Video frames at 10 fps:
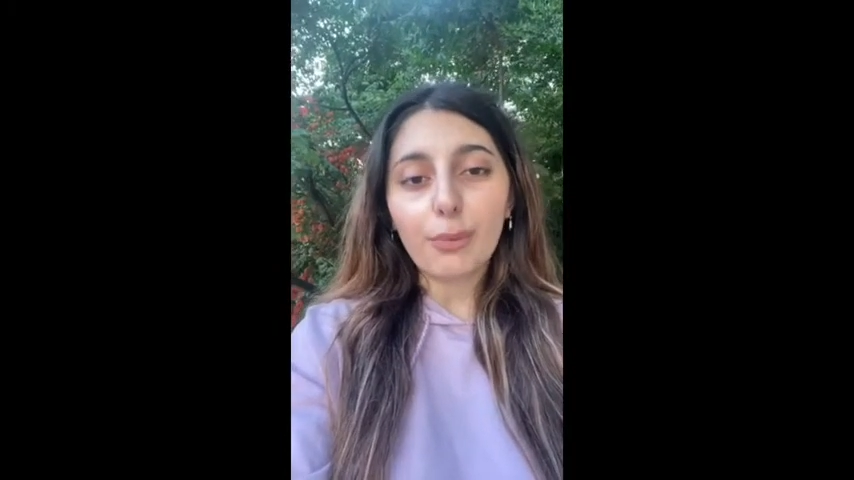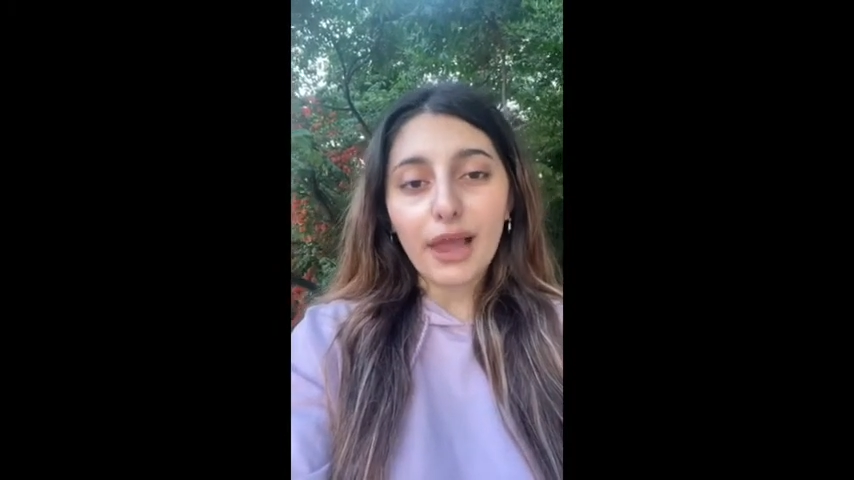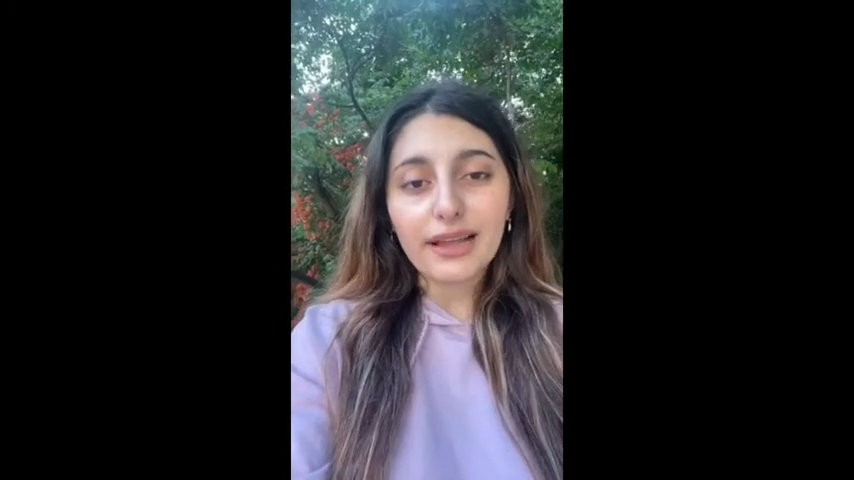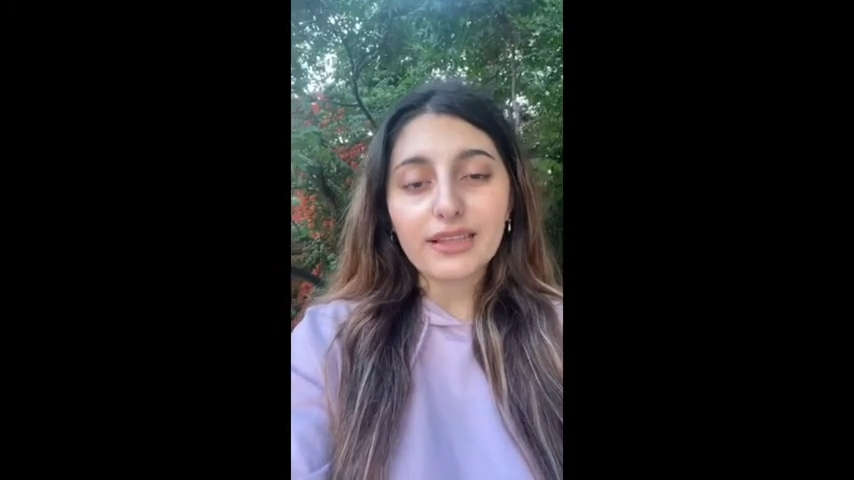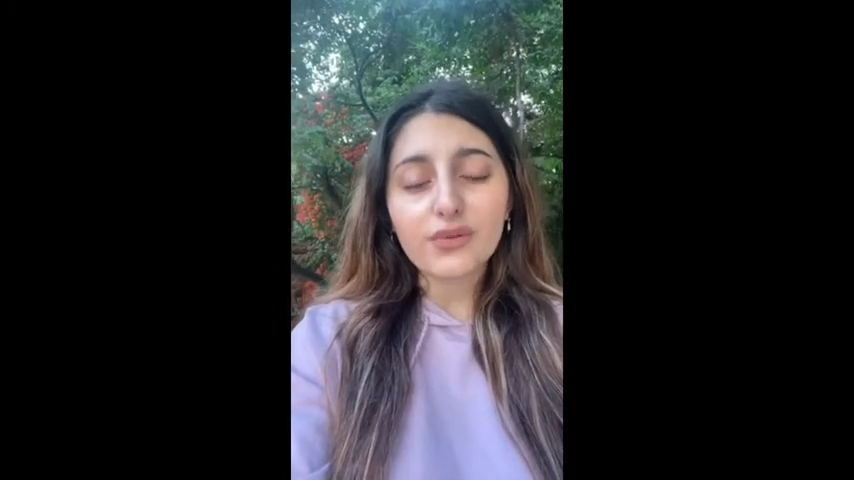
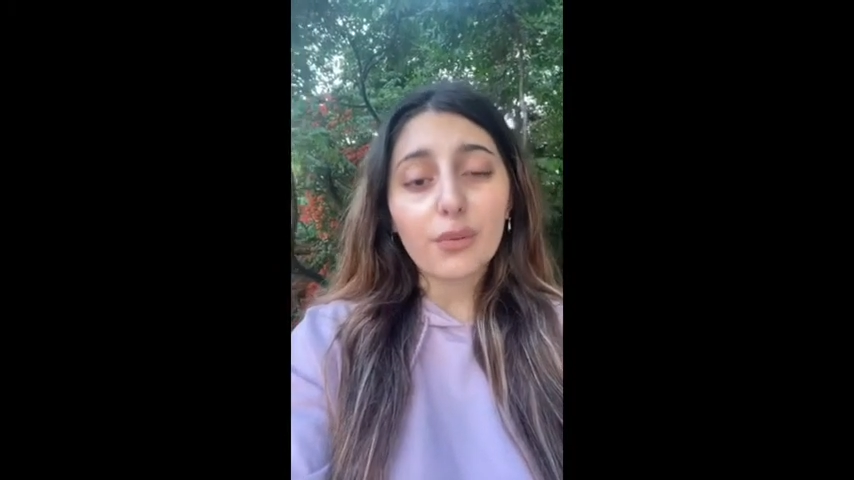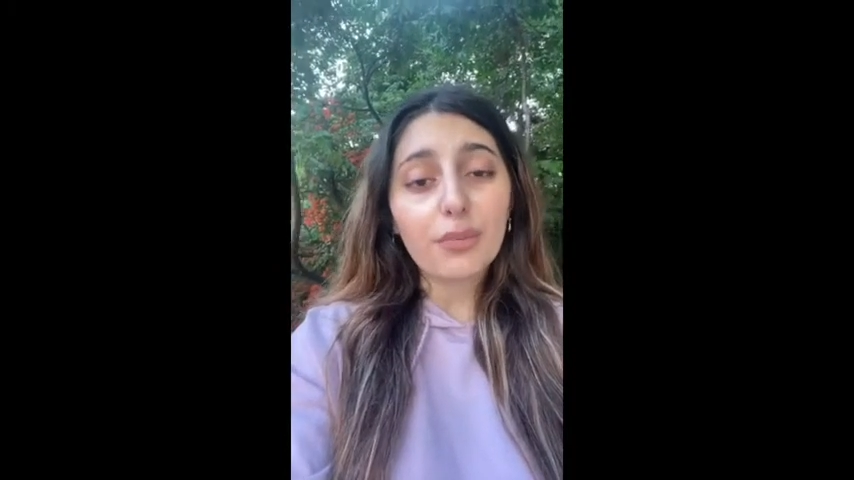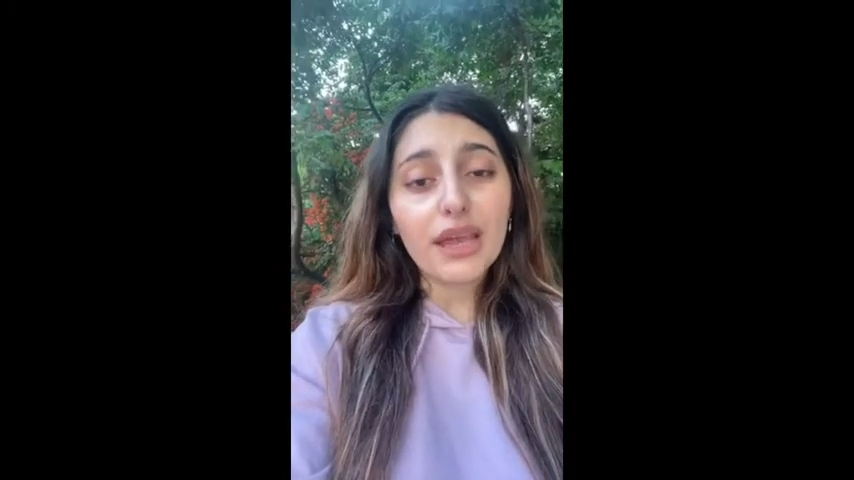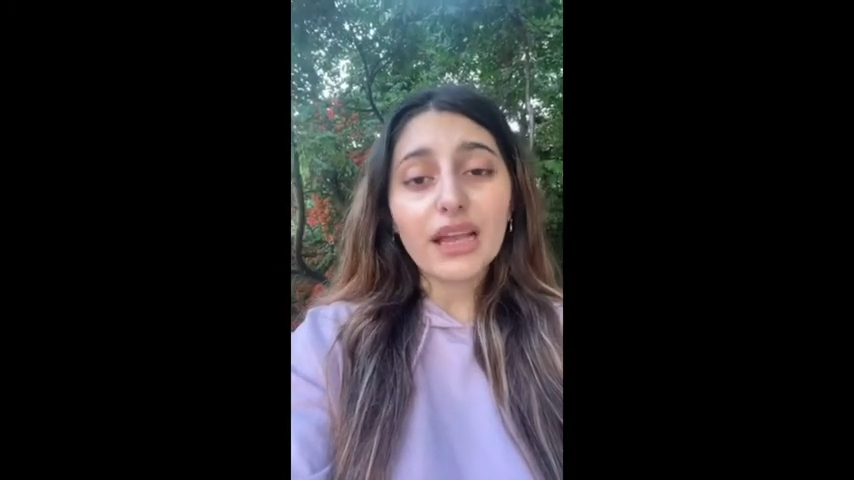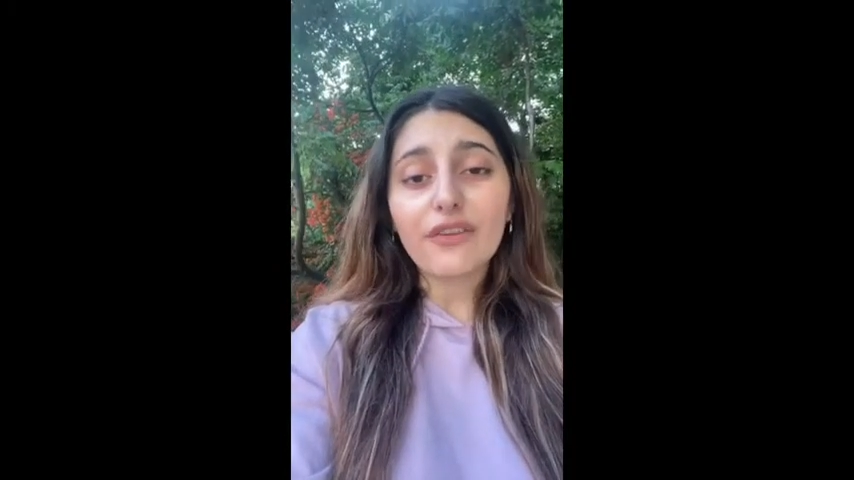plants from
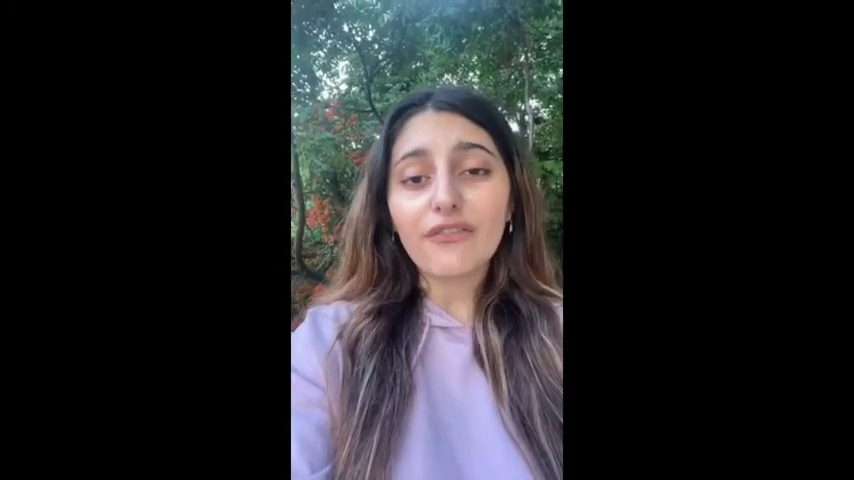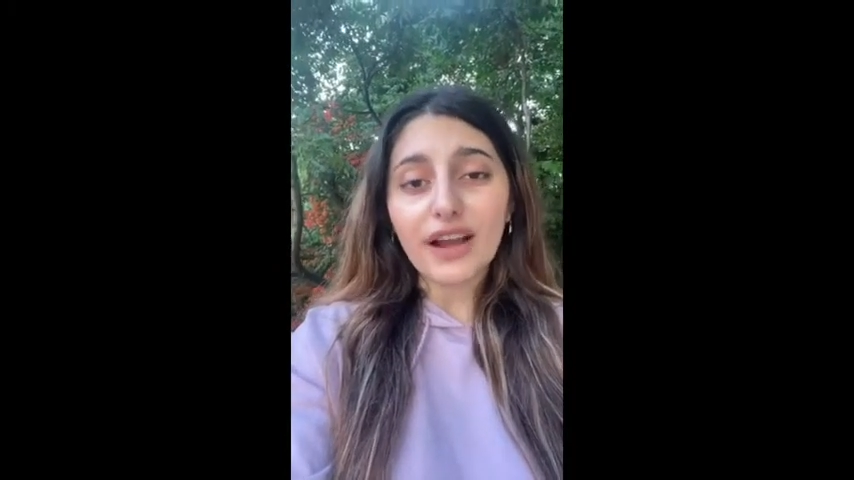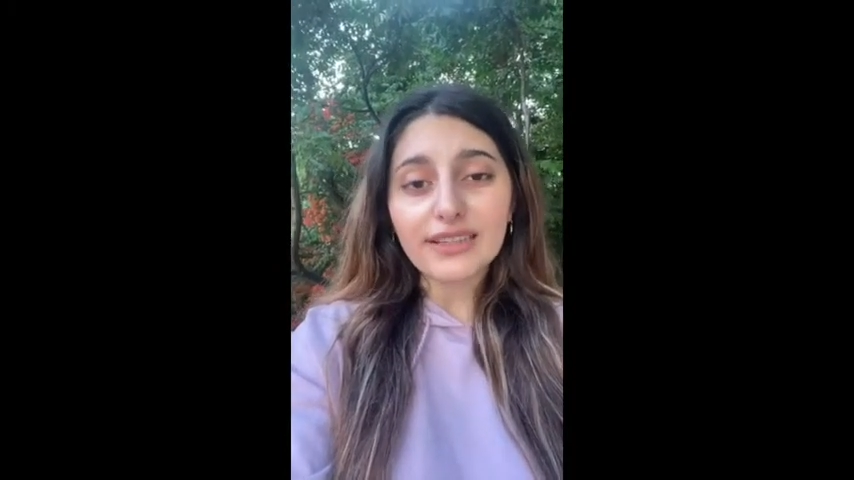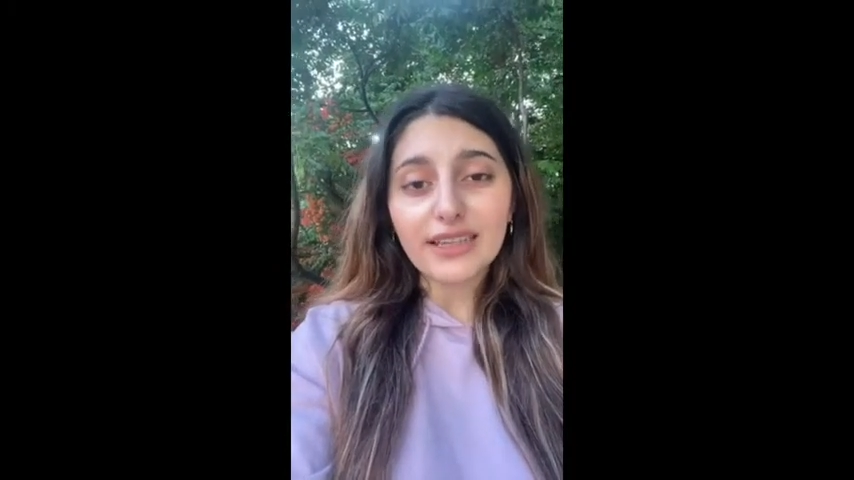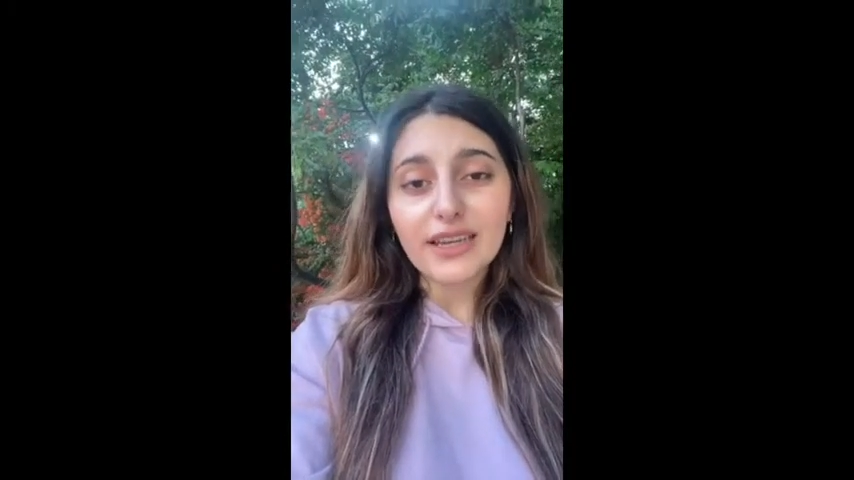being
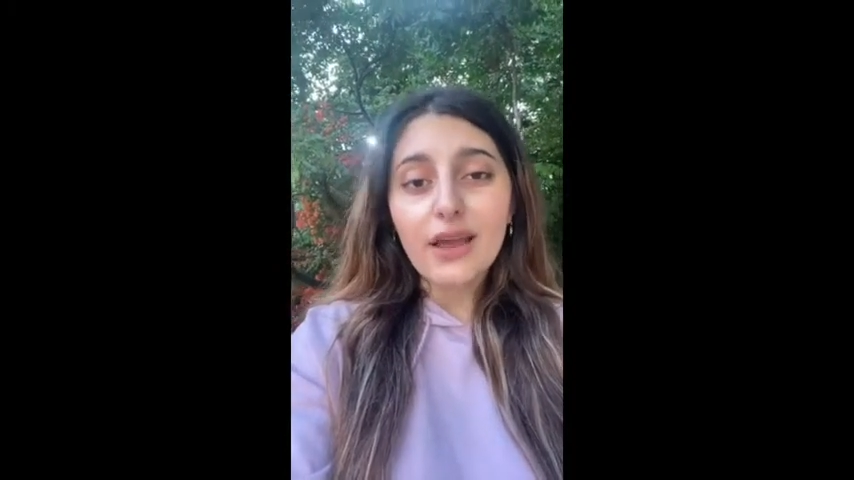affected